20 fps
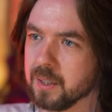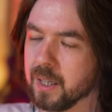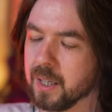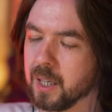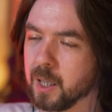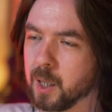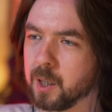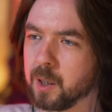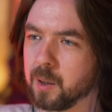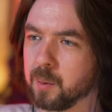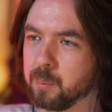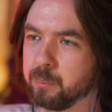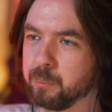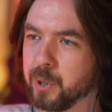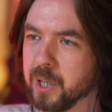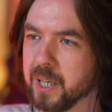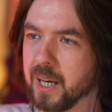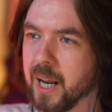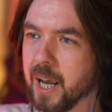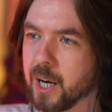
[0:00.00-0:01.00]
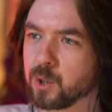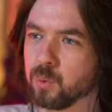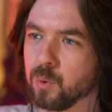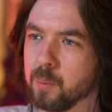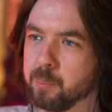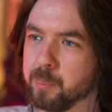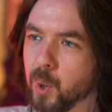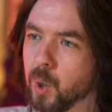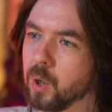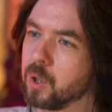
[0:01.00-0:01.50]
and like bring an actual
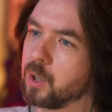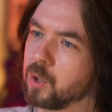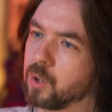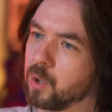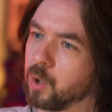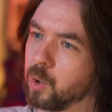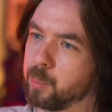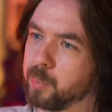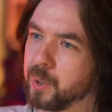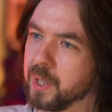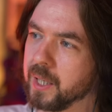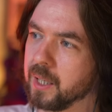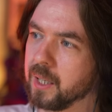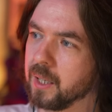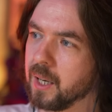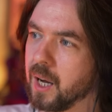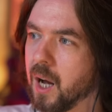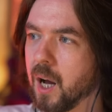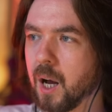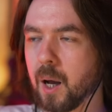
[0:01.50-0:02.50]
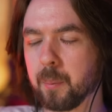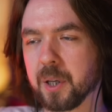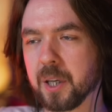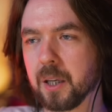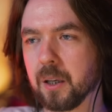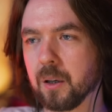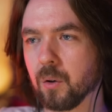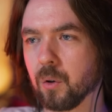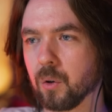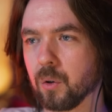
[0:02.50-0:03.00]
book or bring a
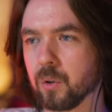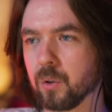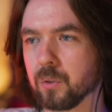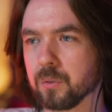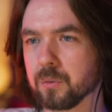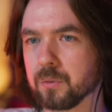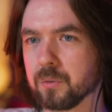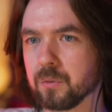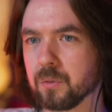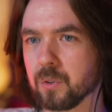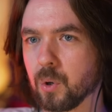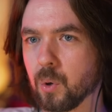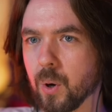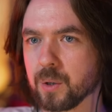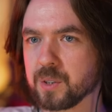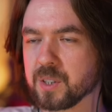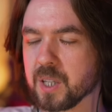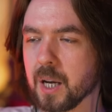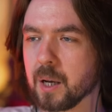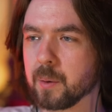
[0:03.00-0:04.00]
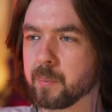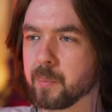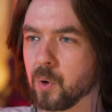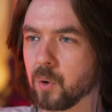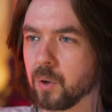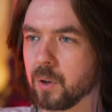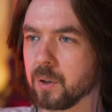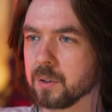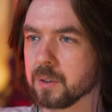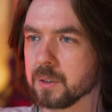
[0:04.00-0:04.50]
hobby or go outside
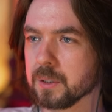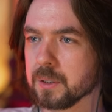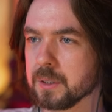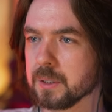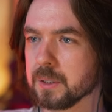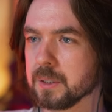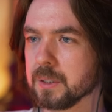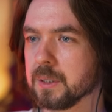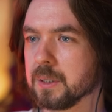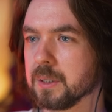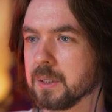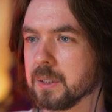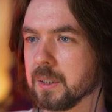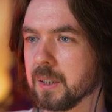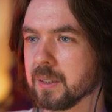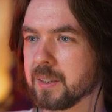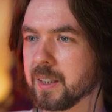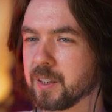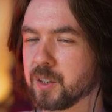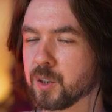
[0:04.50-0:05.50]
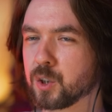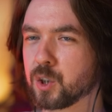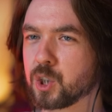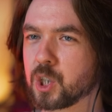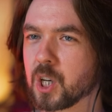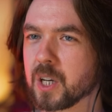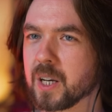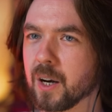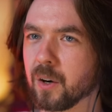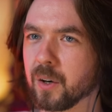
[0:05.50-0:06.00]
more. It's like such
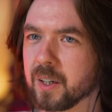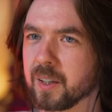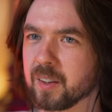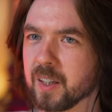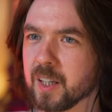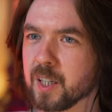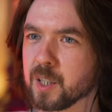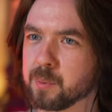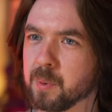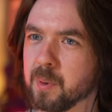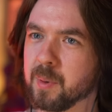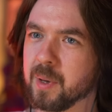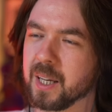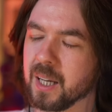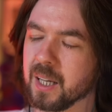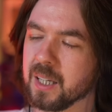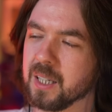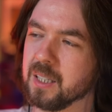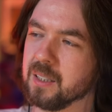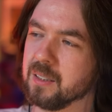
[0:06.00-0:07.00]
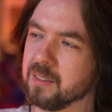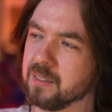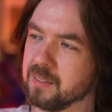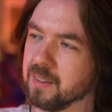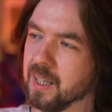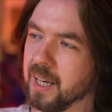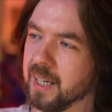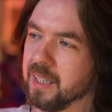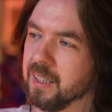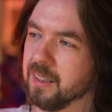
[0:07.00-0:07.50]
generic things, but I'm like, I need
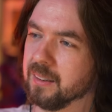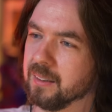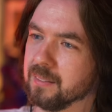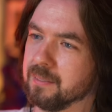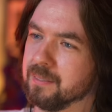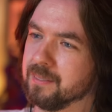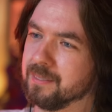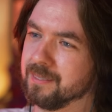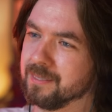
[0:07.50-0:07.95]
it.